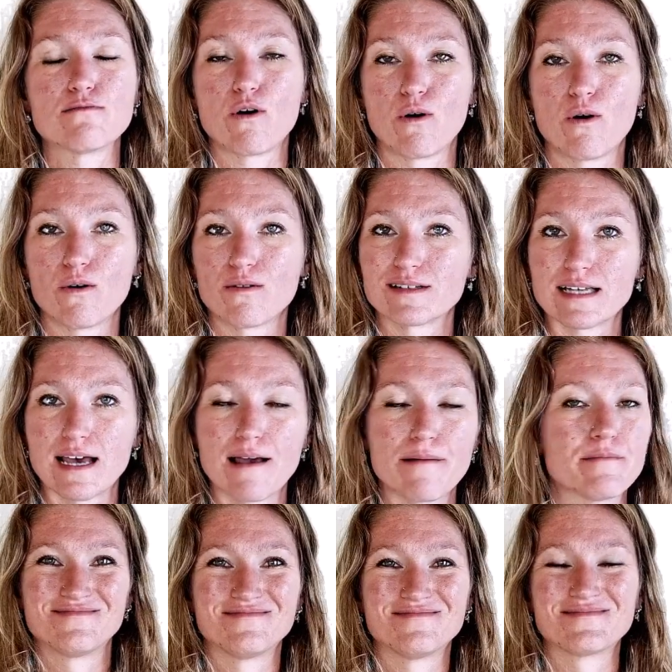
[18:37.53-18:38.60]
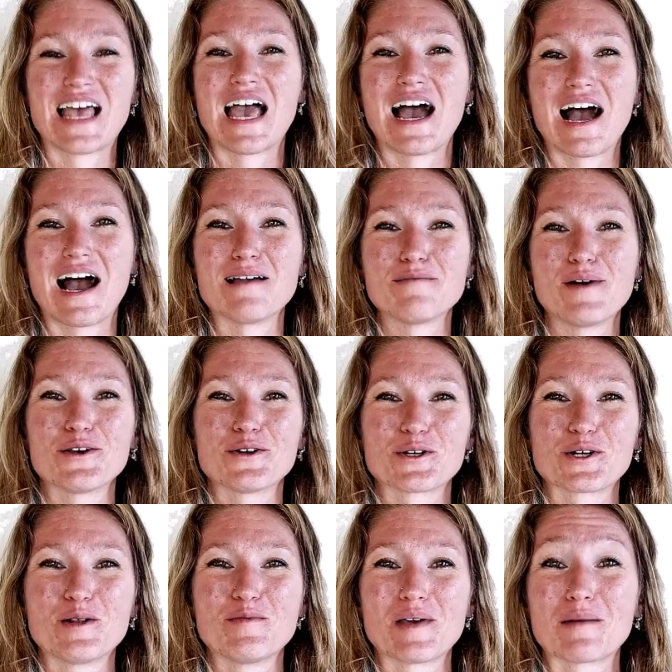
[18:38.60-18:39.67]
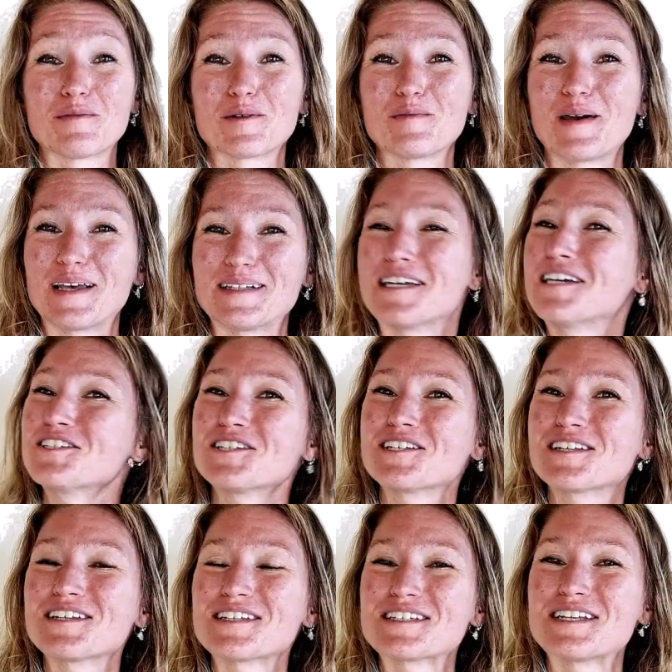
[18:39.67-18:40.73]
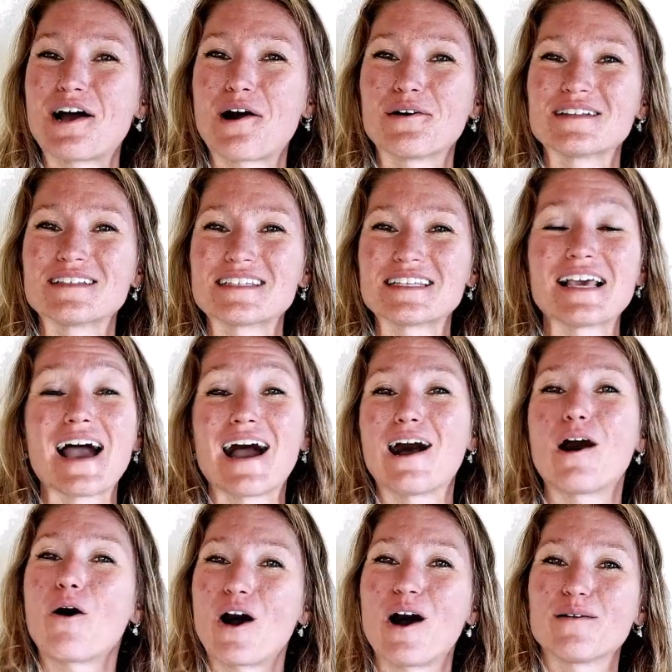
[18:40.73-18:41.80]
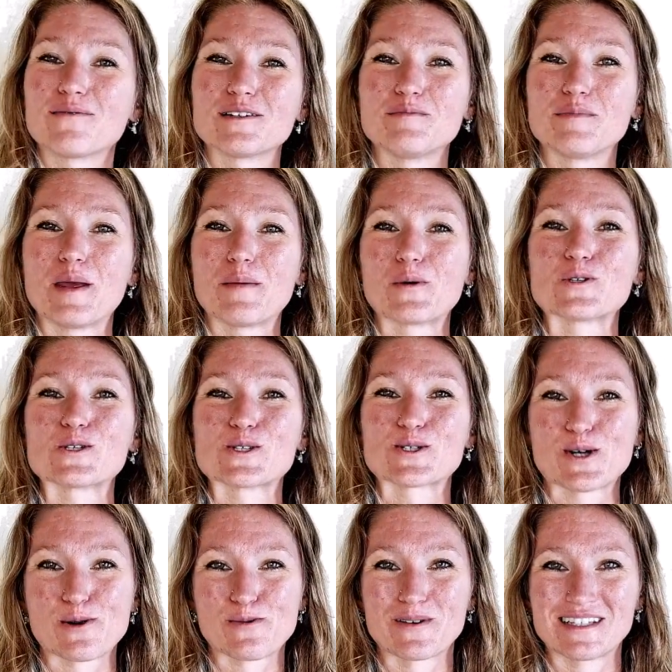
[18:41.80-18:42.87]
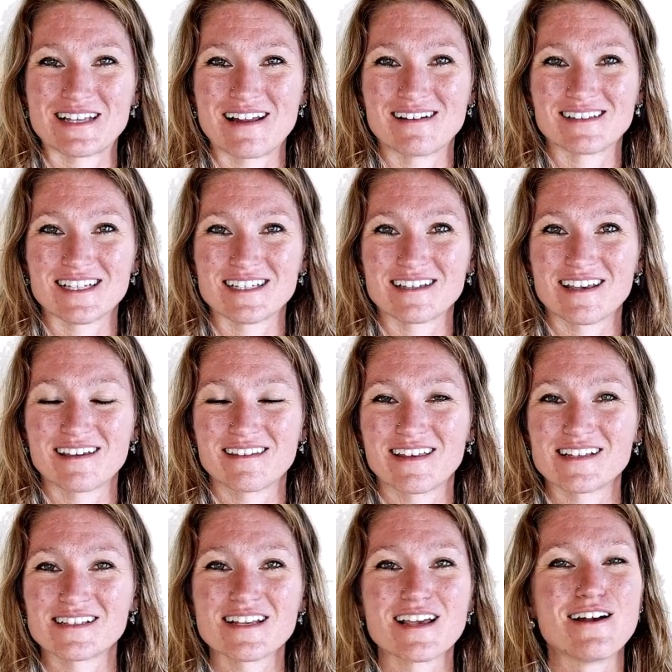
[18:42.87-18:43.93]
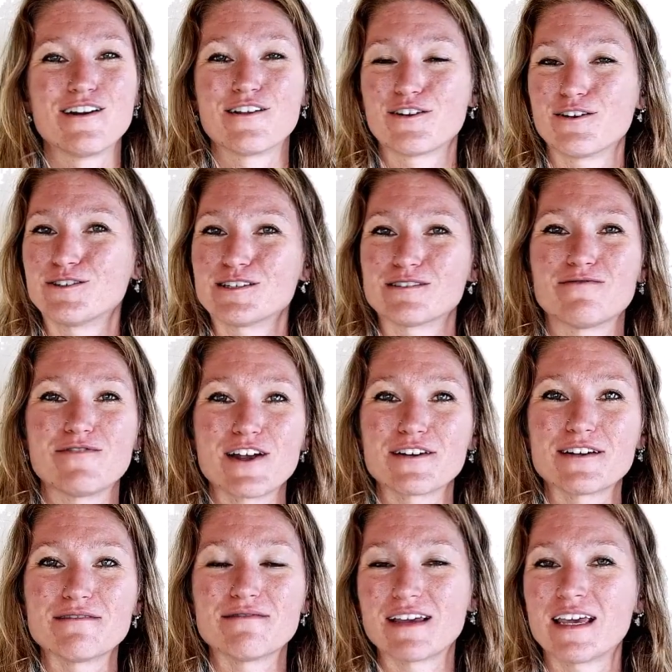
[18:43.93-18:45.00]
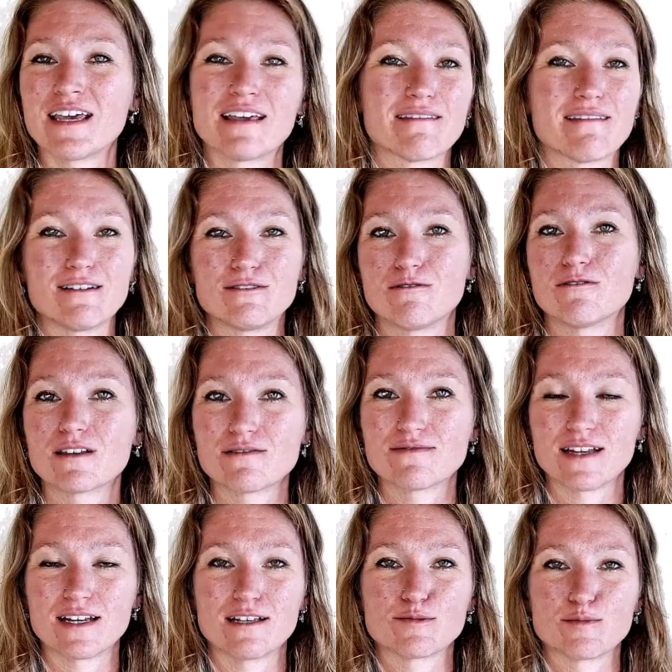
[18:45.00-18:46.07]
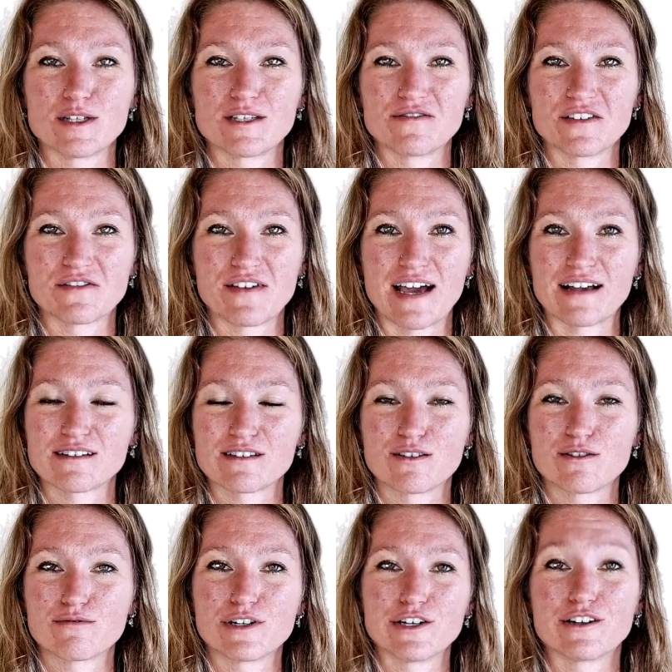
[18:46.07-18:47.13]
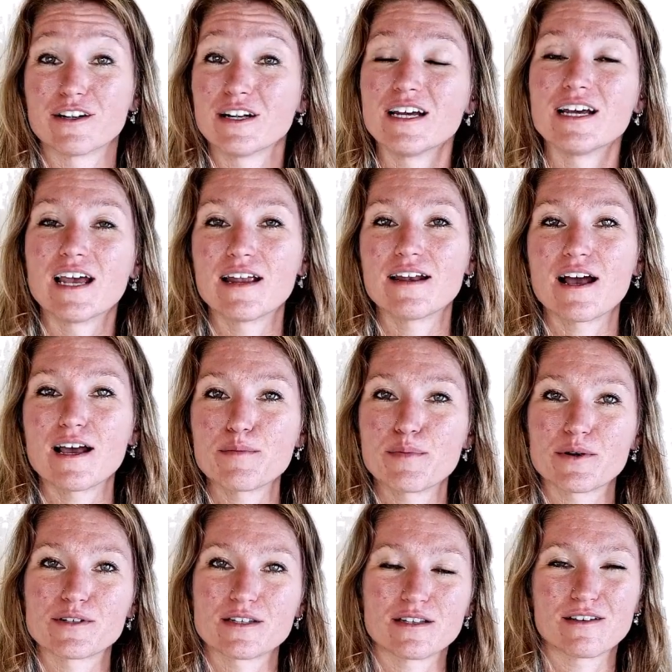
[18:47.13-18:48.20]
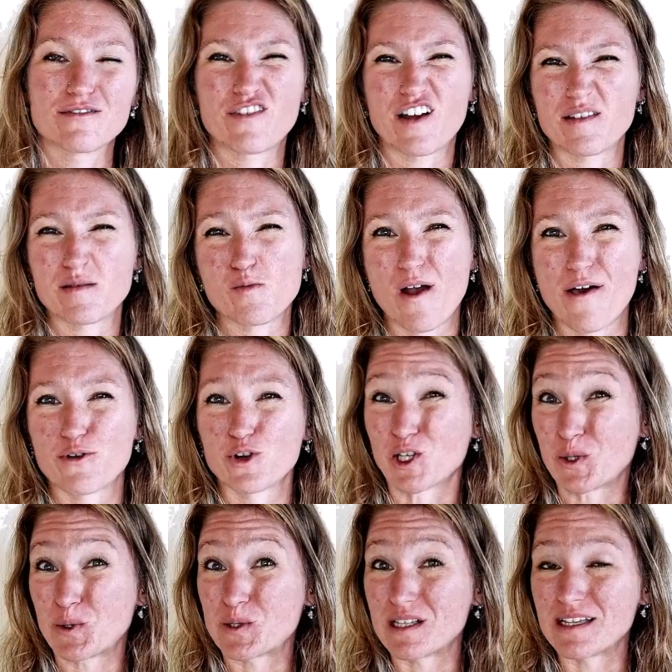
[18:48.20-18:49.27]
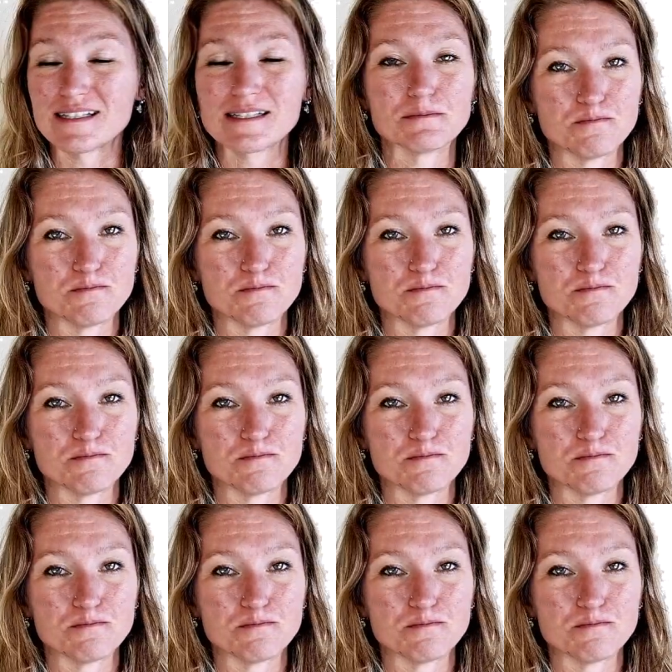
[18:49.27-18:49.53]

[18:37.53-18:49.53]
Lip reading: all the time. I bet you're going to be able to pay attention to this now and see how often papers start with sentences like this. They're just very vague, they don't give any specific facts to the reader, and I personally find them rather useless.